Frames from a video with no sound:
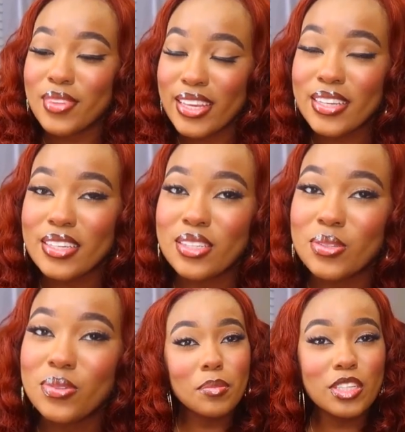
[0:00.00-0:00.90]
And thank
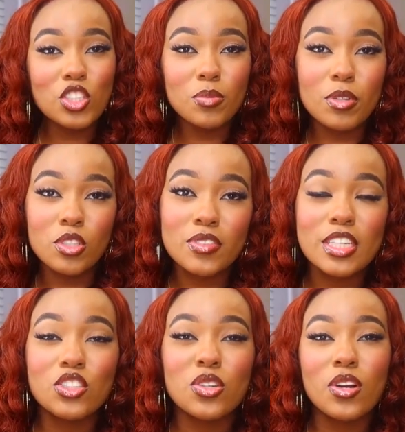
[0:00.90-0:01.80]
you. And make sure your post
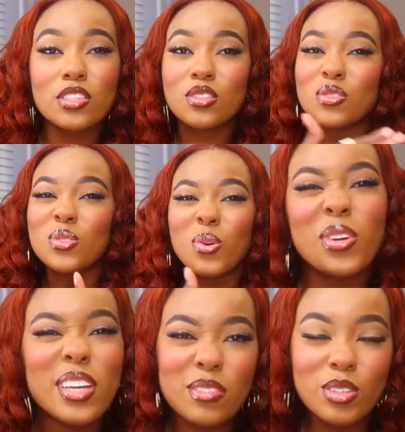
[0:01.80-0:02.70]
notifications are on so you don't
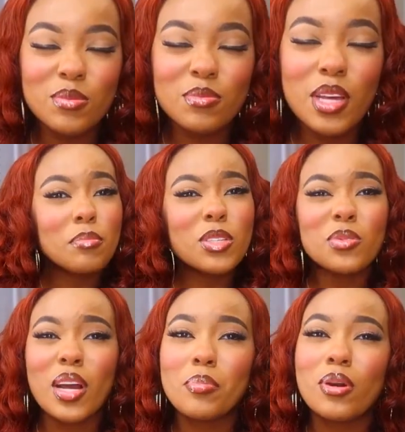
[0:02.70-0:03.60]
ever miss
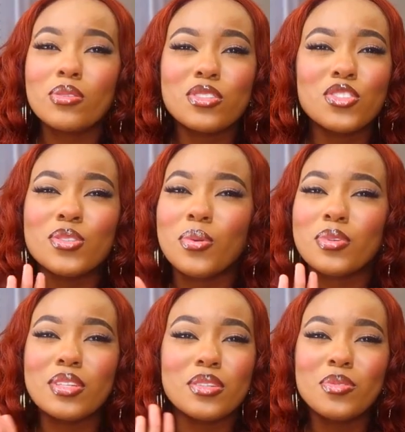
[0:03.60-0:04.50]
when I post because you don't
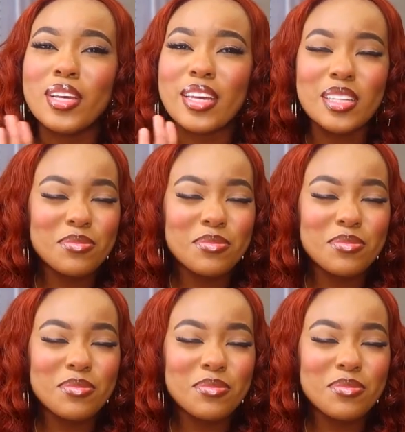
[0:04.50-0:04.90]
want to do that.